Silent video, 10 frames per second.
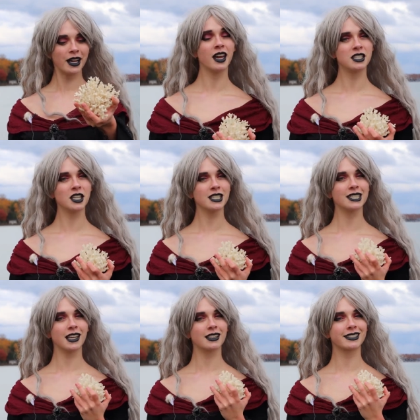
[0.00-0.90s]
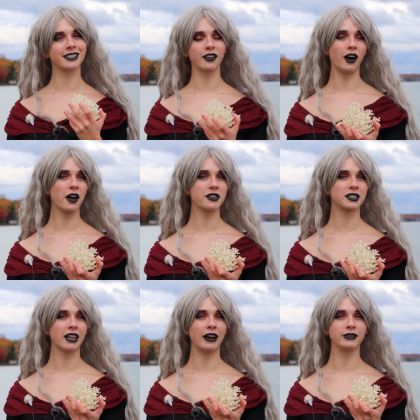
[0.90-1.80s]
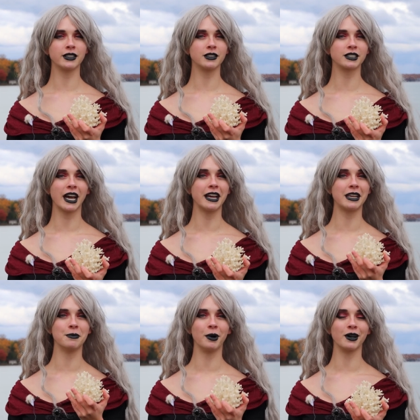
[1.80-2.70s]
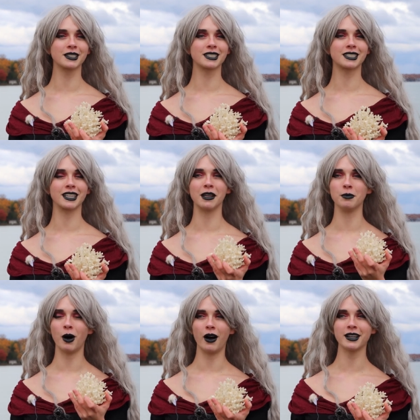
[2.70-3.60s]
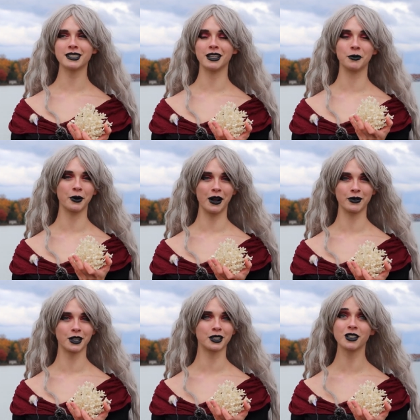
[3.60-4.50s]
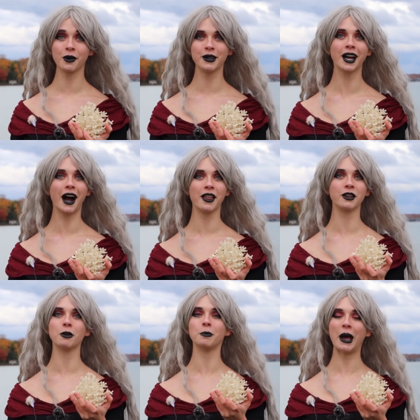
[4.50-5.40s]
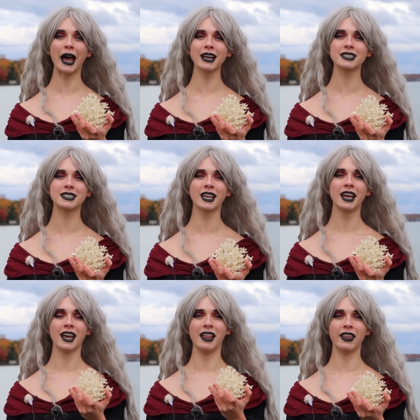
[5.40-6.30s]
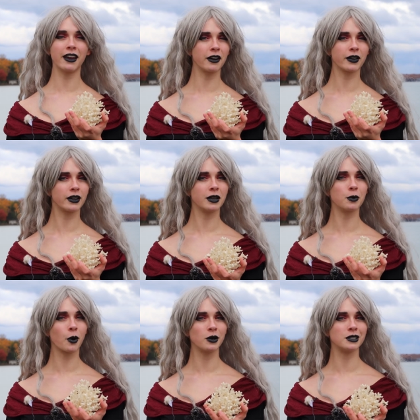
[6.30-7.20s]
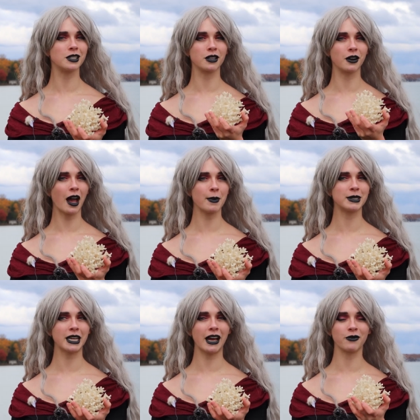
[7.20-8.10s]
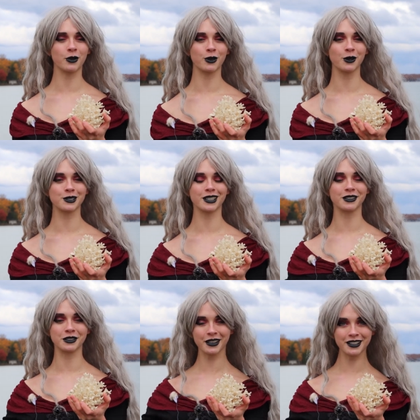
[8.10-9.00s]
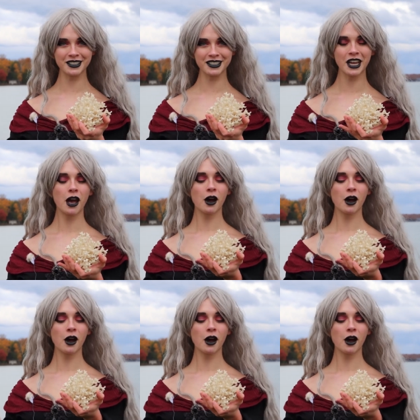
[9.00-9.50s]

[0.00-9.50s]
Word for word: And just like sloths have little tiny bugs and moss and whatever growing on their backs, and they are very important to their habitat for those little critters,